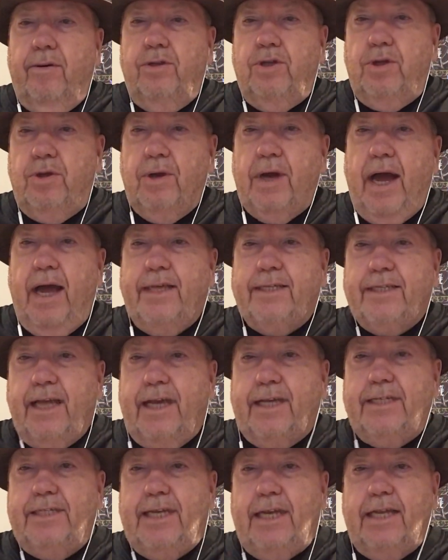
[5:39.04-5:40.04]
Do you guys
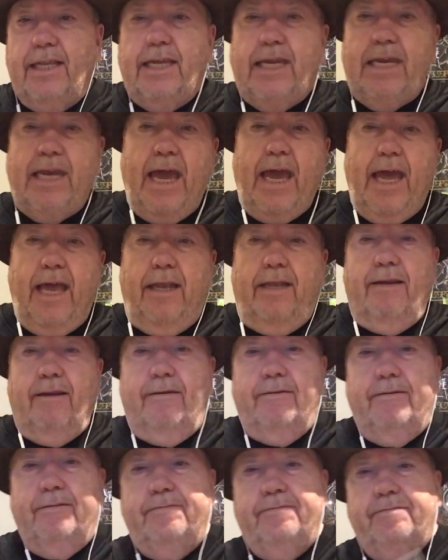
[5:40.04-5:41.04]
like Steely Dan?
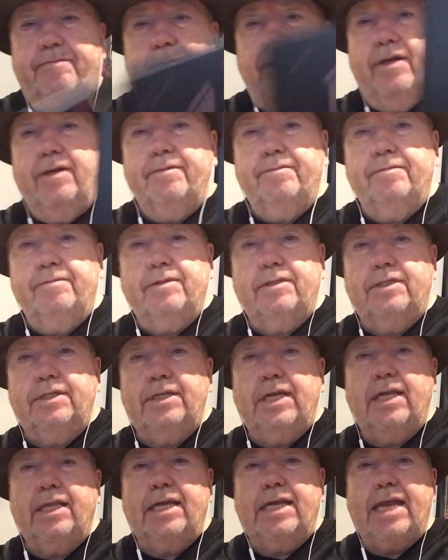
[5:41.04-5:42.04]
Well,
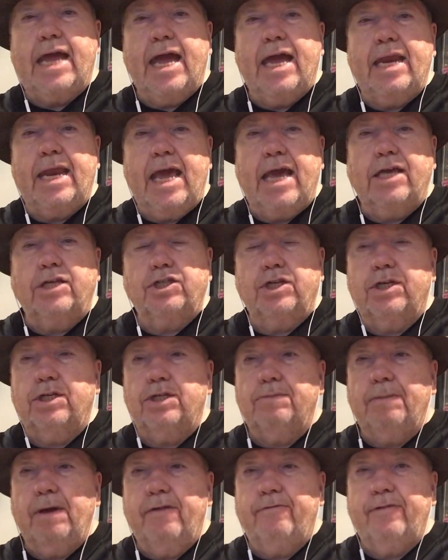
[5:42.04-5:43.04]
Steely Dan Aja
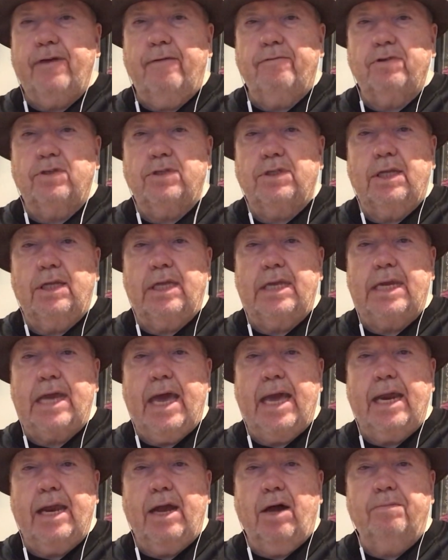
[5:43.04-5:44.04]
is my favorite Steely
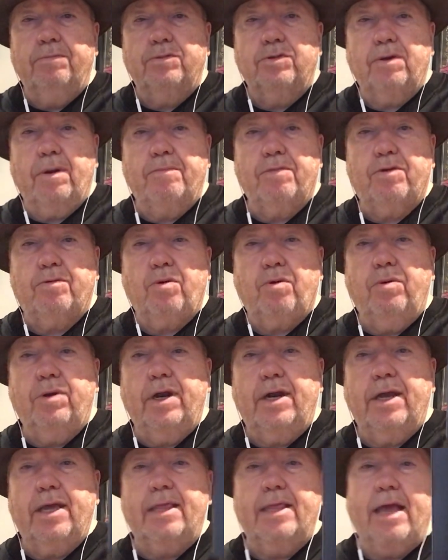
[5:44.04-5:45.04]
Dan album, so I'm throwing
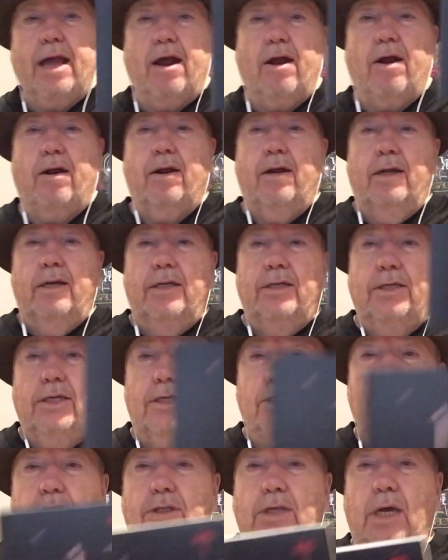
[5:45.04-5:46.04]
it in there
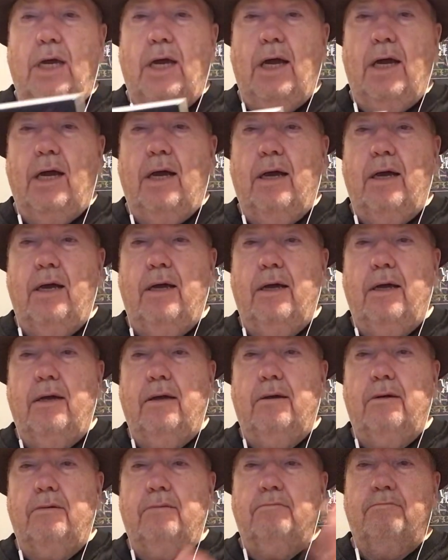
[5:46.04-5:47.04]
just
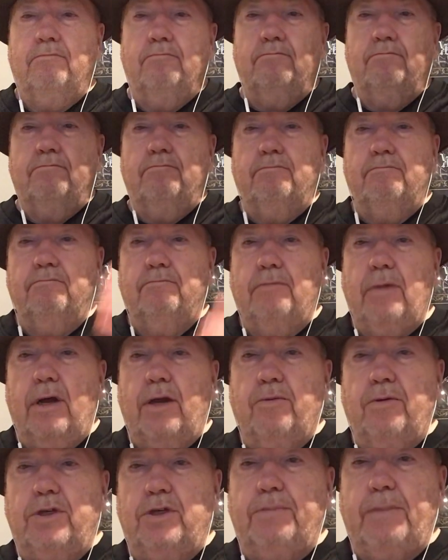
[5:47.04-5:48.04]
um, out
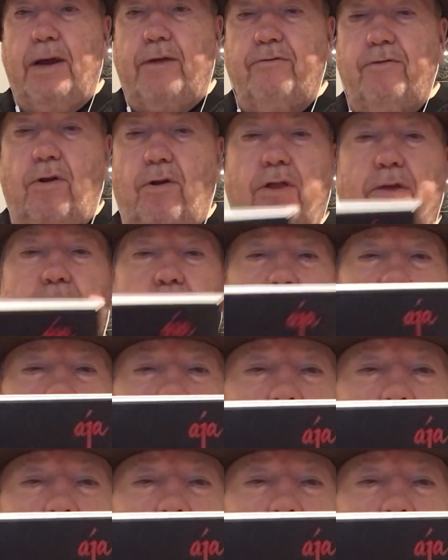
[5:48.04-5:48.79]
of respect for all the people